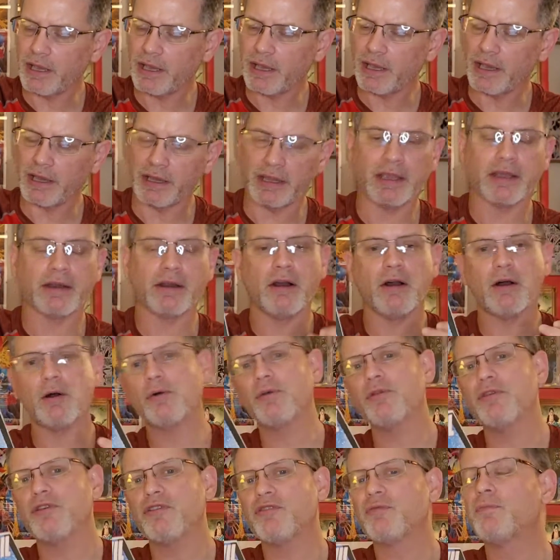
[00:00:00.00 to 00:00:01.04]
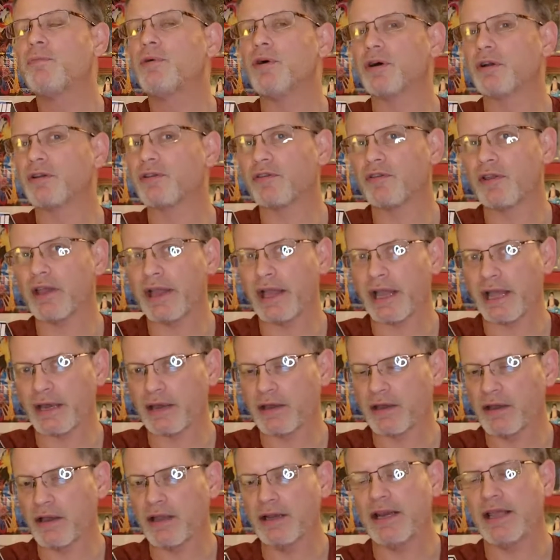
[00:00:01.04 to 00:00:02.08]
again, all these books at
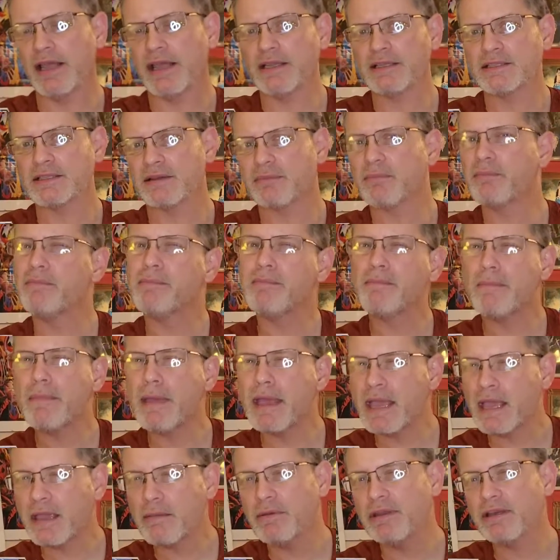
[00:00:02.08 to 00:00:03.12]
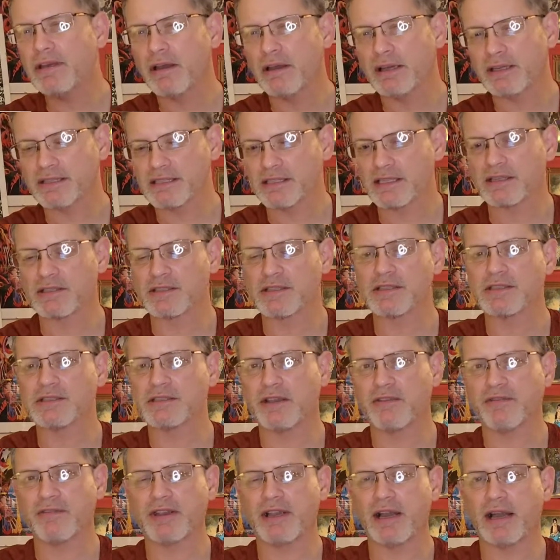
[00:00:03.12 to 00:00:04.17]
nine 9.8s and maybe 9.6s
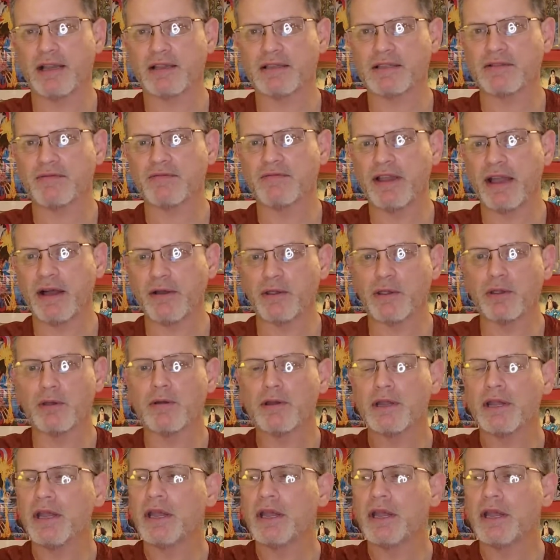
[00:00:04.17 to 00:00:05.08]
have got some value.